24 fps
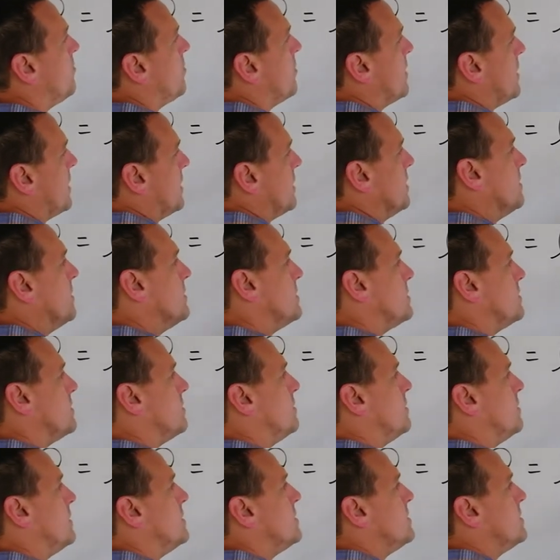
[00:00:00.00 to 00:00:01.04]
it is,
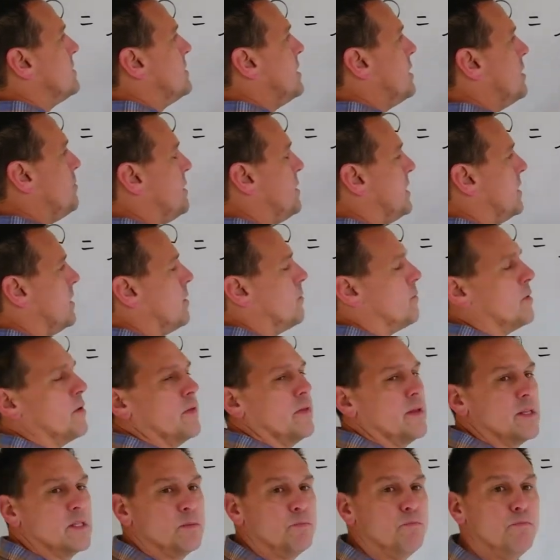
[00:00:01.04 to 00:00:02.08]
this is going to be a number
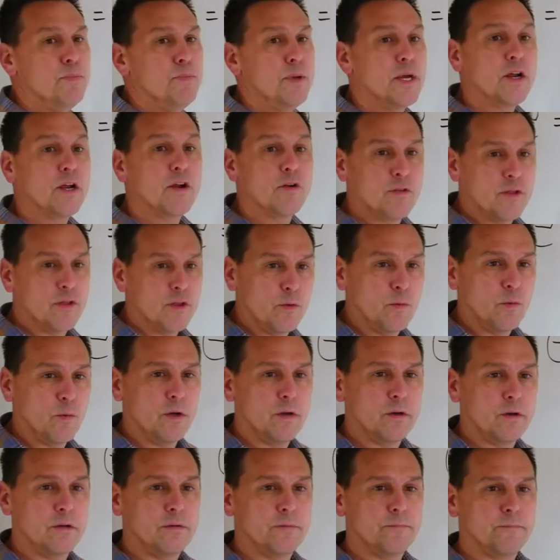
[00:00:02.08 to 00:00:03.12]
that's bigger than 1.
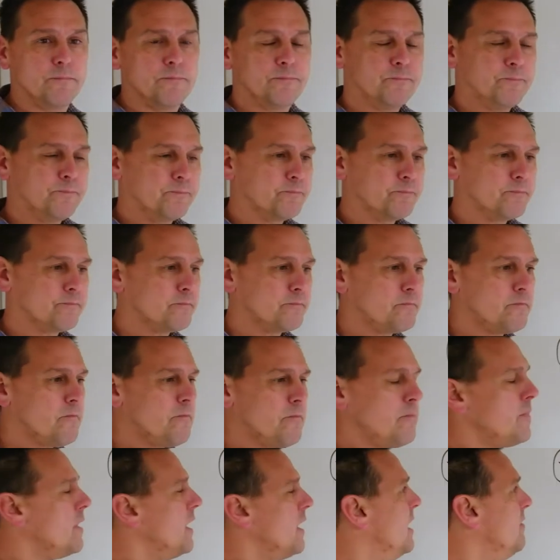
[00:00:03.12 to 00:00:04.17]

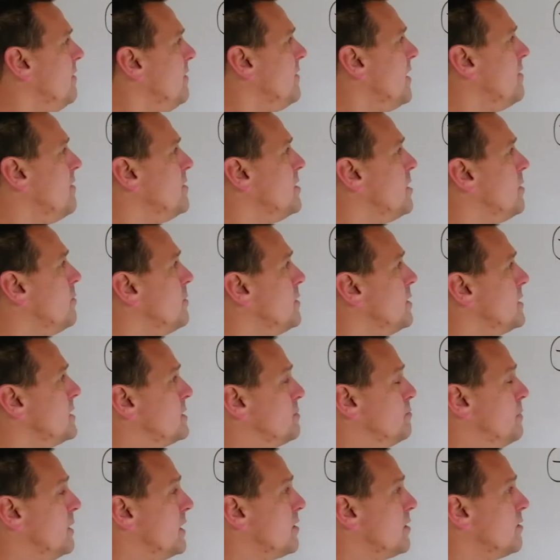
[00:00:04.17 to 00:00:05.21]
And if I have a number that's
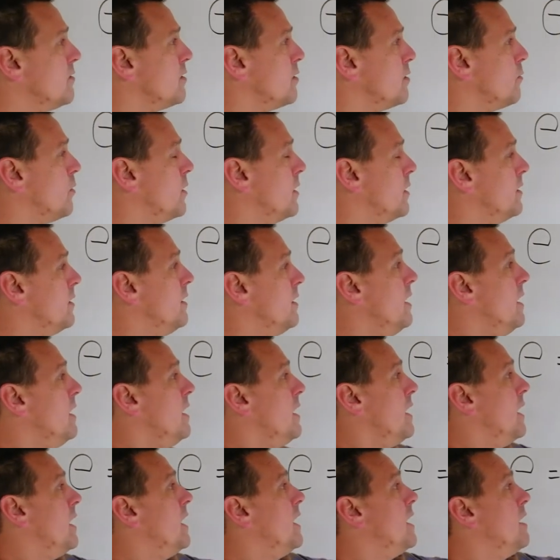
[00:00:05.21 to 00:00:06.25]
bigger than 1,
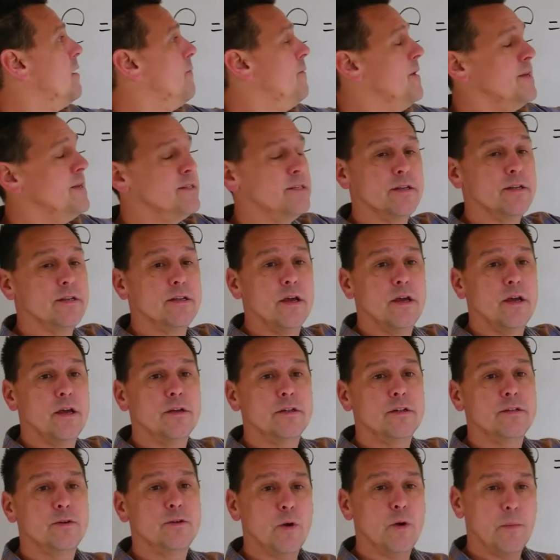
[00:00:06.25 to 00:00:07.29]
and I raise it
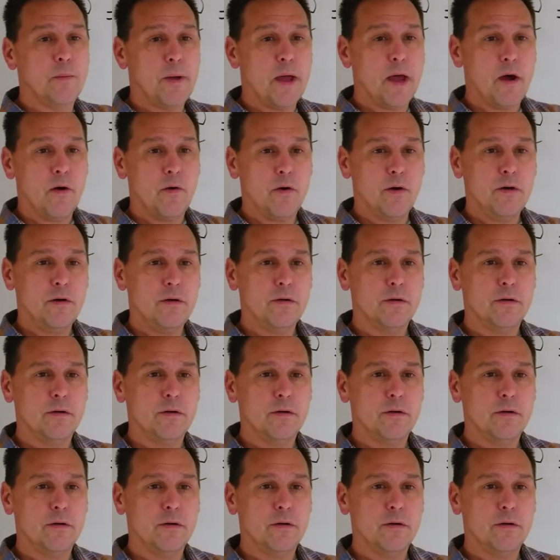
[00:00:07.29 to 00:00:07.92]
to a power,